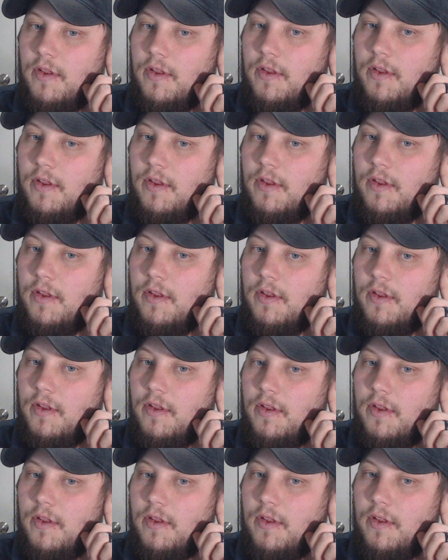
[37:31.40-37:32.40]
Right,
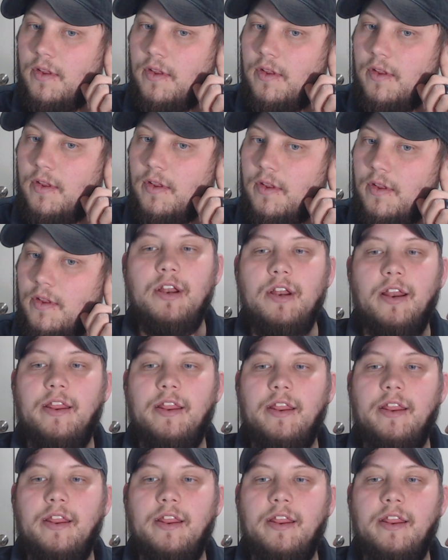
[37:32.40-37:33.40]
Peekaboo. I wouldn't
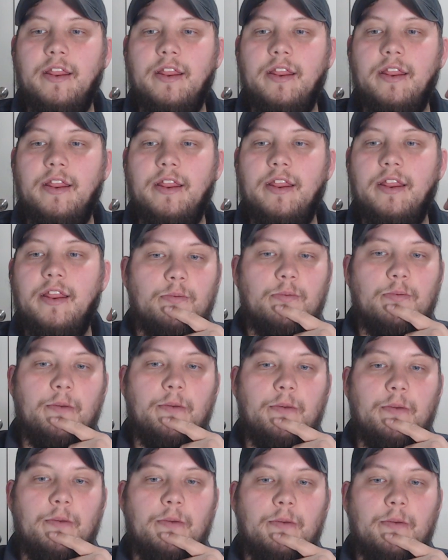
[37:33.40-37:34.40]
think it'd be the water pump
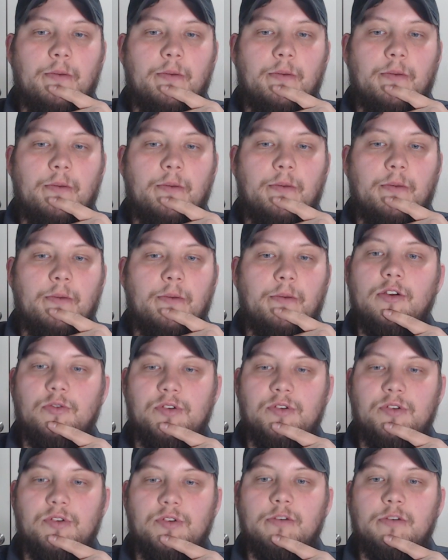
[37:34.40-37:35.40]
impeller. I would think
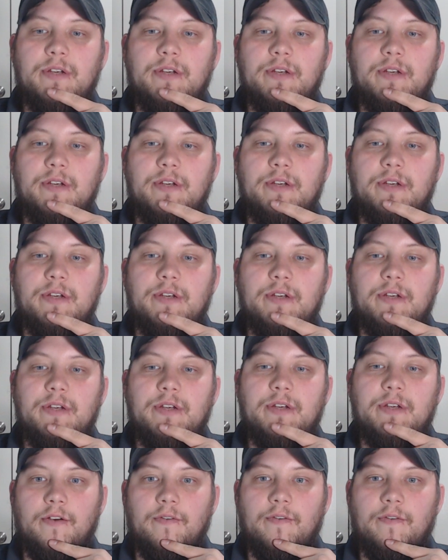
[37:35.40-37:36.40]
you'd still be seeing some
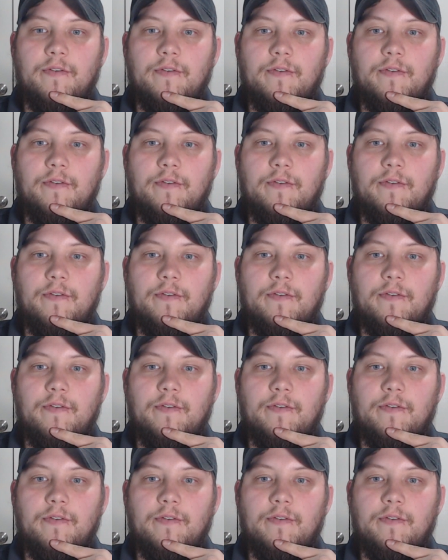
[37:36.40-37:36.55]
kind of.